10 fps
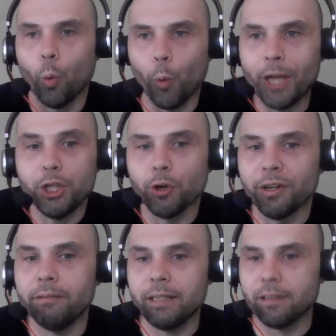when
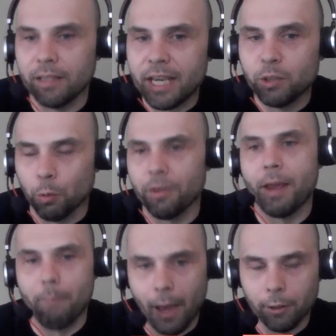you're in these leagues where
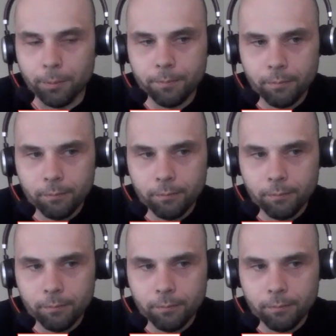they matter.